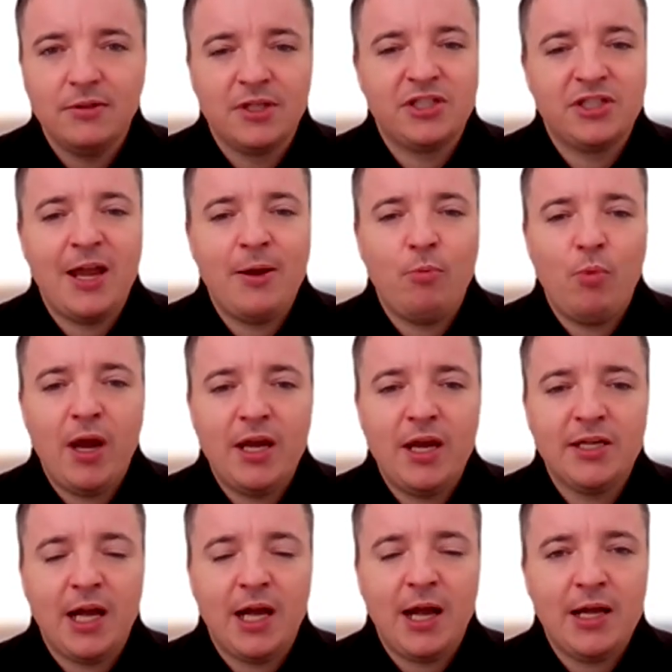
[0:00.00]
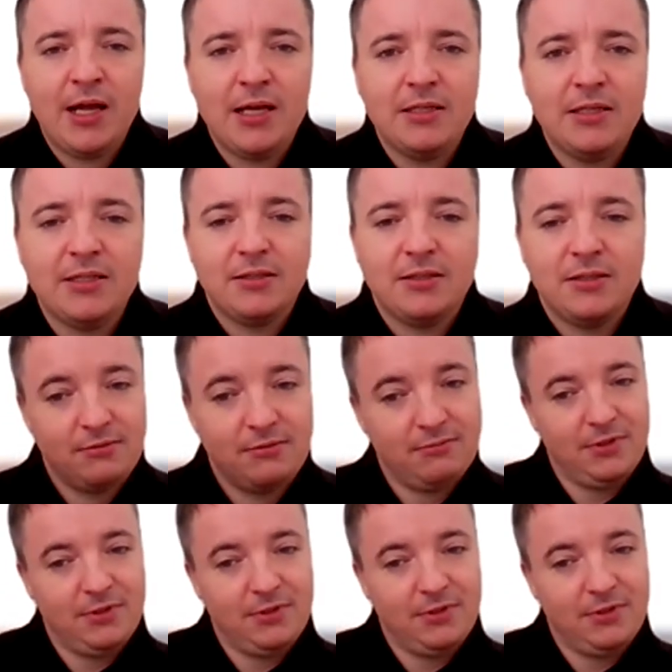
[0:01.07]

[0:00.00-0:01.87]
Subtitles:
the same way as